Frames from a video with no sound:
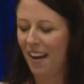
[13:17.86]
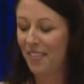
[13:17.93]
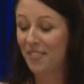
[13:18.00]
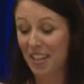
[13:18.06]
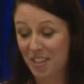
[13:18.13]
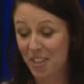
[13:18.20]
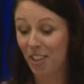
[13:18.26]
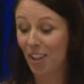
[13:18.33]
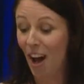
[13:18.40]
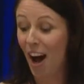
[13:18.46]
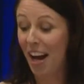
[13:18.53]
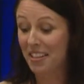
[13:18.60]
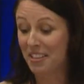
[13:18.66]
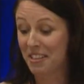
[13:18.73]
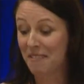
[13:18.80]
That's a
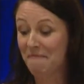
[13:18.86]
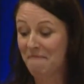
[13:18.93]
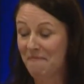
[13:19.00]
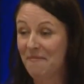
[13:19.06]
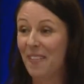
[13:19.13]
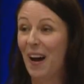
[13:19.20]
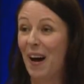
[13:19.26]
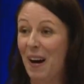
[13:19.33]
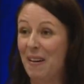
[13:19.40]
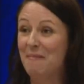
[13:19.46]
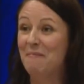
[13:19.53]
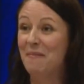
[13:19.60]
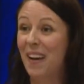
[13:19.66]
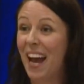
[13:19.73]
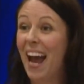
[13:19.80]
lot.
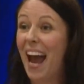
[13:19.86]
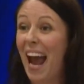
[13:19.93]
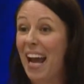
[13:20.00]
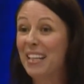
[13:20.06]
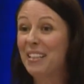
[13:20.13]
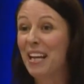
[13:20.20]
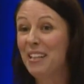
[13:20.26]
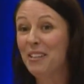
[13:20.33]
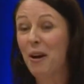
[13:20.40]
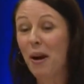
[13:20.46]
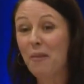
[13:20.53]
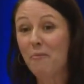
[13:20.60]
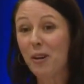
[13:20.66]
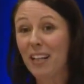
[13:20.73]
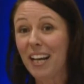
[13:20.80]
And
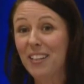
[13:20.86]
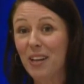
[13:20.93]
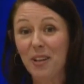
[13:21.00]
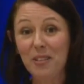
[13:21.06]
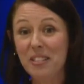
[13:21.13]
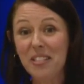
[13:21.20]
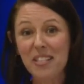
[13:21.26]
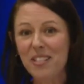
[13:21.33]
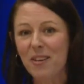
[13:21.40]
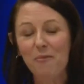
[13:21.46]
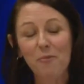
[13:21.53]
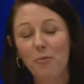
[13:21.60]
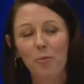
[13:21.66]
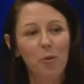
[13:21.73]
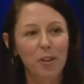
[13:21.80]
what I noticed is
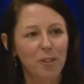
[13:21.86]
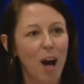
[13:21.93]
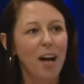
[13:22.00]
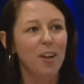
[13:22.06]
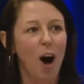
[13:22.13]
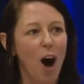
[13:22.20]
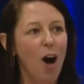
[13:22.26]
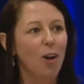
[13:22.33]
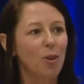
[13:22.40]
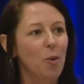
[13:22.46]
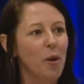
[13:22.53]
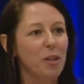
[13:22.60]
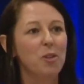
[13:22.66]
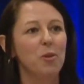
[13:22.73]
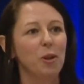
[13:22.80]
that we're not all
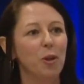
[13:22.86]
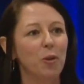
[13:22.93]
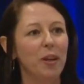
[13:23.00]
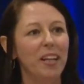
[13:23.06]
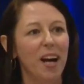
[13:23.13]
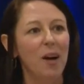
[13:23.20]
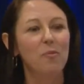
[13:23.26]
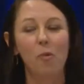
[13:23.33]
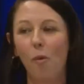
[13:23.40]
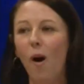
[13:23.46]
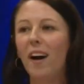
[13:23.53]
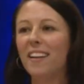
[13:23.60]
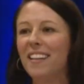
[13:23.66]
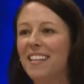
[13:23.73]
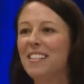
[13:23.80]
going to agree on
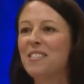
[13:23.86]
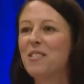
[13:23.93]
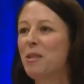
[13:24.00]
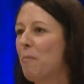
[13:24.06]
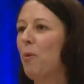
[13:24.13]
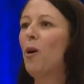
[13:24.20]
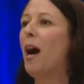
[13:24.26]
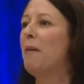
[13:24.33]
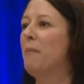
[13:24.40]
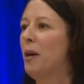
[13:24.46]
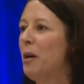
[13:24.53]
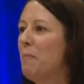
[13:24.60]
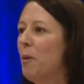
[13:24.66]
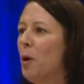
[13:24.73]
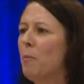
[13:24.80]
what is the
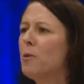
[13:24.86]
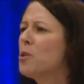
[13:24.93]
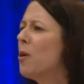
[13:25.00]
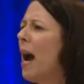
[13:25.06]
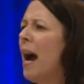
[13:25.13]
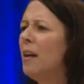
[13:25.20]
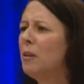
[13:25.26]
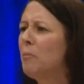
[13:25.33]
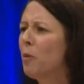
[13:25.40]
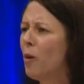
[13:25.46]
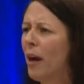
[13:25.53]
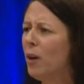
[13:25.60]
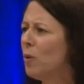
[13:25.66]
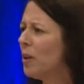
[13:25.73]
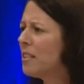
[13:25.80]
primary purpose or how to
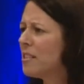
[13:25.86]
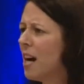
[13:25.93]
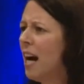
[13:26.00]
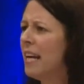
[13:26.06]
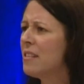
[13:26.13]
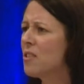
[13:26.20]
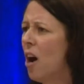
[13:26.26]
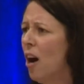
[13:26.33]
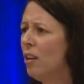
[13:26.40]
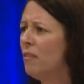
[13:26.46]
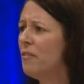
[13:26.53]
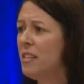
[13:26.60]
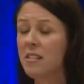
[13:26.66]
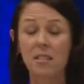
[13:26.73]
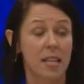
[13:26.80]
prioritize all
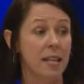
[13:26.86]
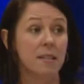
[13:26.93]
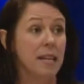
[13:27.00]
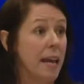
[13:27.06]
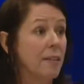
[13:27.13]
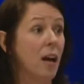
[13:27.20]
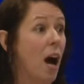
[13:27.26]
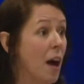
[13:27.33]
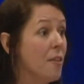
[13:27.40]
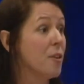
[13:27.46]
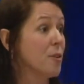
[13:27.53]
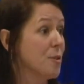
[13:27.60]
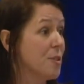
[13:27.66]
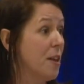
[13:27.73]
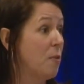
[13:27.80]
of these things and
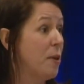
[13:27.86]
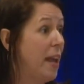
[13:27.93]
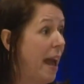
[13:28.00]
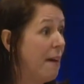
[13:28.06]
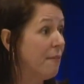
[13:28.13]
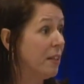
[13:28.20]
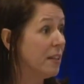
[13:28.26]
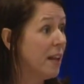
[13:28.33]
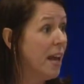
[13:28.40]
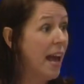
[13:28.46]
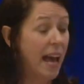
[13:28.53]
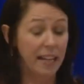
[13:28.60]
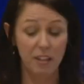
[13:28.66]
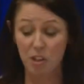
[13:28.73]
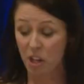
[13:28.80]
others that we haven't
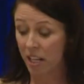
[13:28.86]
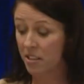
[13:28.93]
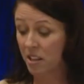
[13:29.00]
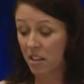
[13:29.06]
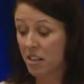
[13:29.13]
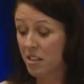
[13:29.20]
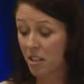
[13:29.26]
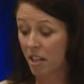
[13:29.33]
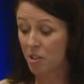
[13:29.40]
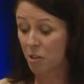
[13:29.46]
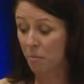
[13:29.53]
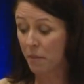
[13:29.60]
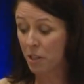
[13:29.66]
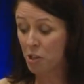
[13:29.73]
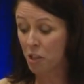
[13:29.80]
had a chance to discuss
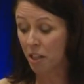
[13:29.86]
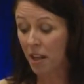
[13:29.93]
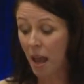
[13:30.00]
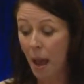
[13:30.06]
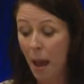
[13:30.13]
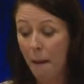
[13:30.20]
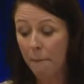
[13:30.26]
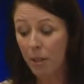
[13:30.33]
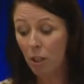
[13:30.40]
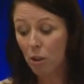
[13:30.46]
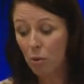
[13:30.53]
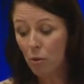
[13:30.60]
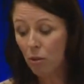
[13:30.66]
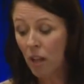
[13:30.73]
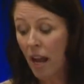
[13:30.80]
or mention. But a
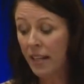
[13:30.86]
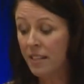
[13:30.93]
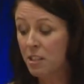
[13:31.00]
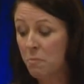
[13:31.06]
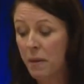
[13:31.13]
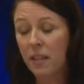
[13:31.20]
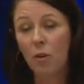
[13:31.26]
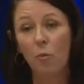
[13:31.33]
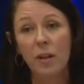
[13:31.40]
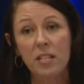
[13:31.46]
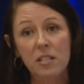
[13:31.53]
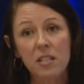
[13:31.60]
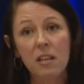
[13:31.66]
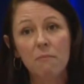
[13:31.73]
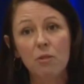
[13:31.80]
through line has been that we
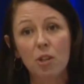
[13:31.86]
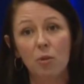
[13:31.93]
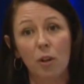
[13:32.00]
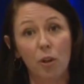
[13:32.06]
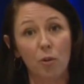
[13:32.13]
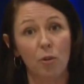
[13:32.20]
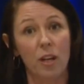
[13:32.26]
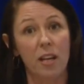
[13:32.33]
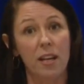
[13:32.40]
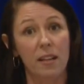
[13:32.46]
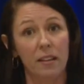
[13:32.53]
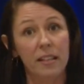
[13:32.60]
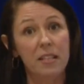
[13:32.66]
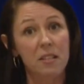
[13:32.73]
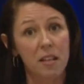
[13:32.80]
seem to agree,
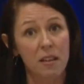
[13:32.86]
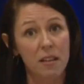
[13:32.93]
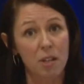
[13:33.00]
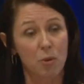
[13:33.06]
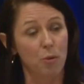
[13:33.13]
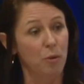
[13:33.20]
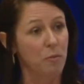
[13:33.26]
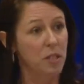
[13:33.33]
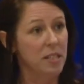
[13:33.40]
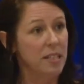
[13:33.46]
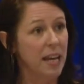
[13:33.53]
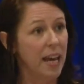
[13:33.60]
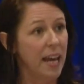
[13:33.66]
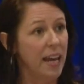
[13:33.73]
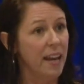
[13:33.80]
at least in this room
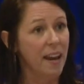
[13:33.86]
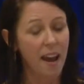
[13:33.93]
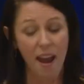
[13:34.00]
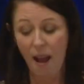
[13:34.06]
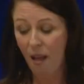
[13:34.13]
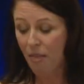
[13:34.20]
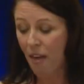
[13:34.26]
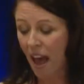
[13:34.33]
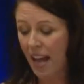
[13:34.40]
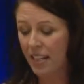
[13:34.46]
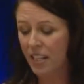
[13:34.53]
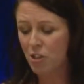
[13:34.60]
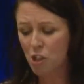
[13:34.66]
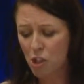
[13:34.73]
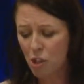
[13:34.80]
today,
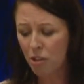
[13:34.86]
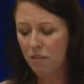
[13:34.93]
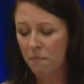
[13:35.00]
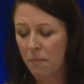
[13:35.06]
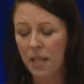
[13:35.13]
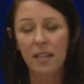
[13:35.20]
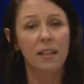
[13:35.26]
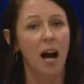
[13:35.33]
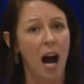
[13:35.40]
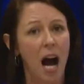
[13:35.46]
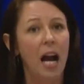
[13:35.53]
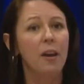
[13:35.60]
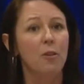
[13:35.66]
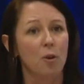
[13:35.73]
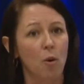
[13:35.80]
that it shouldn't be an
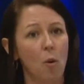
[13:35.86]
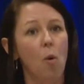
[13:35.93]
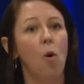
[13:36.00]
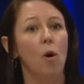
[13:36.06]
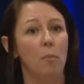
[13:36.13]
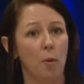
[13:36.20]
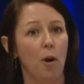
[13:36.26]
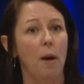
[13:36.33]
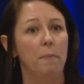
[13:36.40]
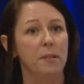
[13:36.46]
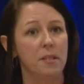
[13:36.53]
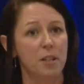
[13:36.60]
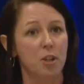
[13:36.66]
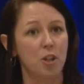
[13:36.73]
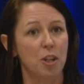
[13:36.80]
either-or
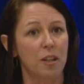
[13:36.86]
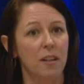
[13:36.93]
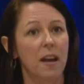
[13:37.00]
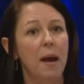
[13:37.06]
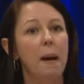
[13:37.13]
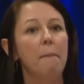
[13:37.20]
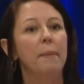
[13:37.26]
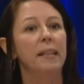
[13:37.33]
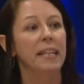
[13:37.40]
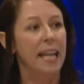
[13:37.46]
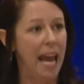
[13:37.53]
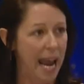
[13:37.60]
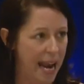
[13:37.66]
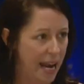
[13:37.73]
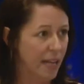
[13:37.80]
proposition, but an
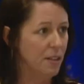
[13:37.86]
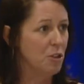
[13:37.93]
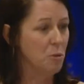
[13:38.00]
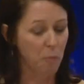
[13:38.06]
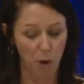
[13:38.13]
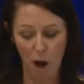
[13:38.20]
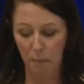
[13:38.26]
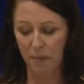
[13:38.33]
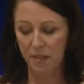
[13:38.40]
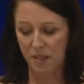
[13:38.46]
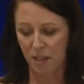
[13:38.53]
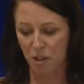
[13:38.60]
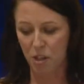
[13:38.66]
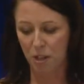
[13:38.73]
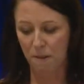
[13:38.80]
and
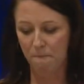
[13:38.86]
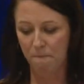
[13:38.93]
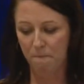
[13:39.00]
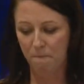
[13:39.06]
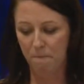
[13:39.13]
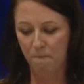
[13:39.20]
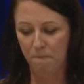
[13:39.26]
proposition.